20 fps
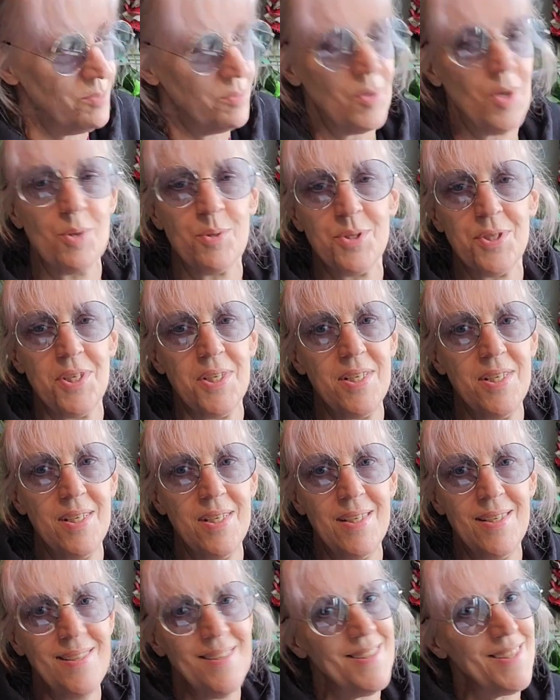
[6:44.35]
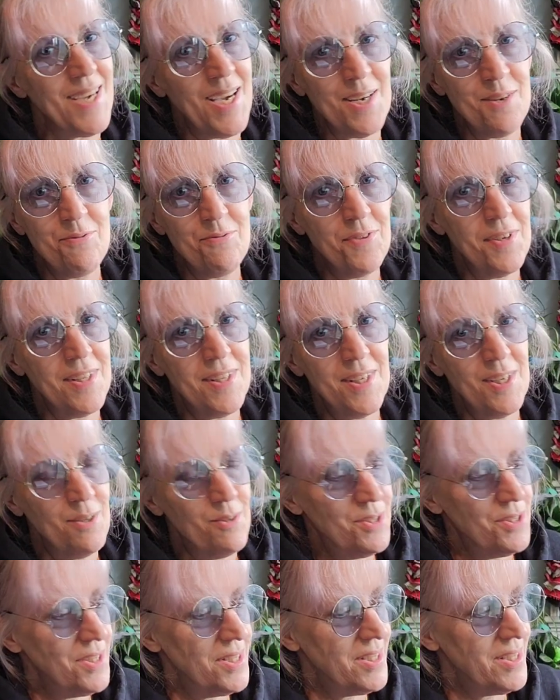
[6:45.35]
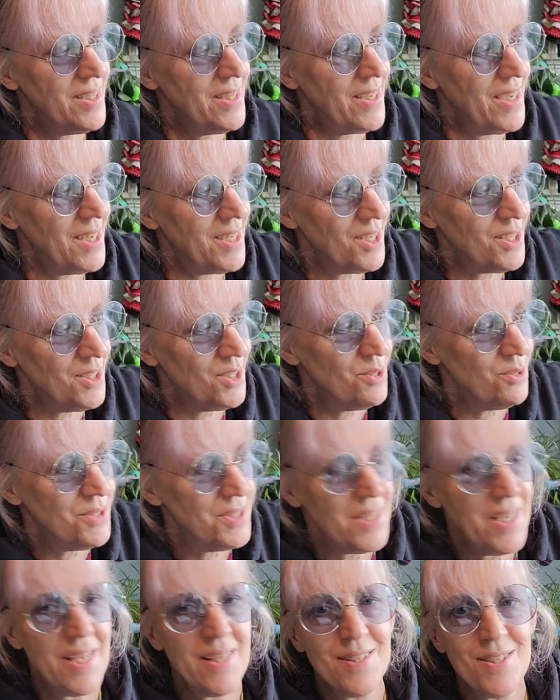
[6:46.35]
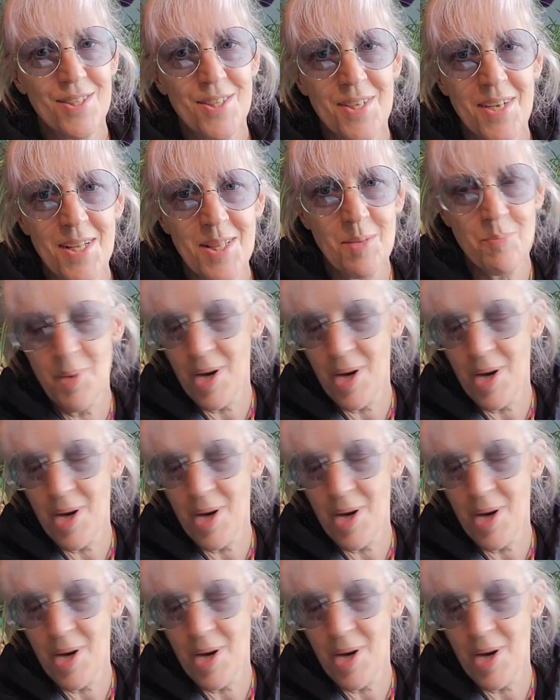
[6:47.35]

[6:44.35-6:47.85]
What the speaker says: OCD. You got to feed the OCD. You got to close the ends in on the